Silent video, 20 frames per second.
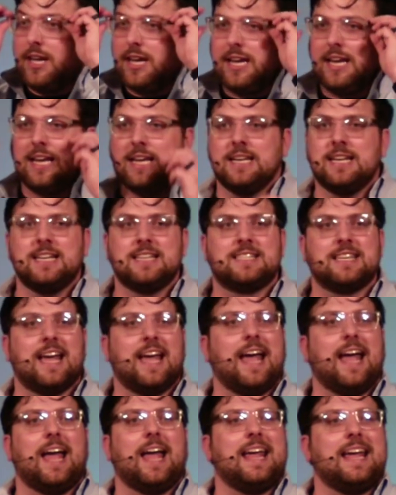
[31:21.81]
In his
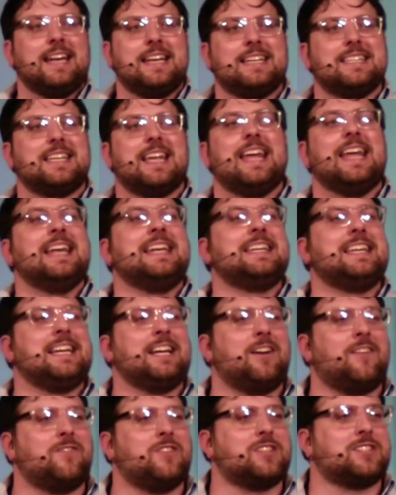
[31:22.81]
in his ending
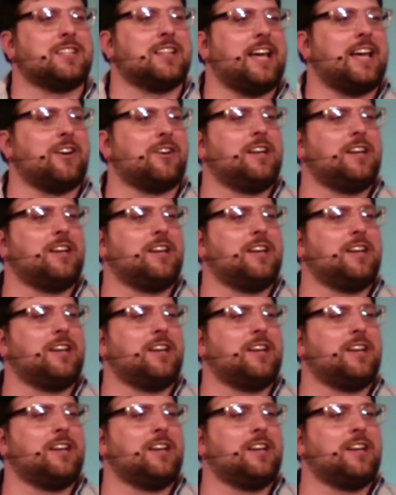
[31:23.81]
of this letter,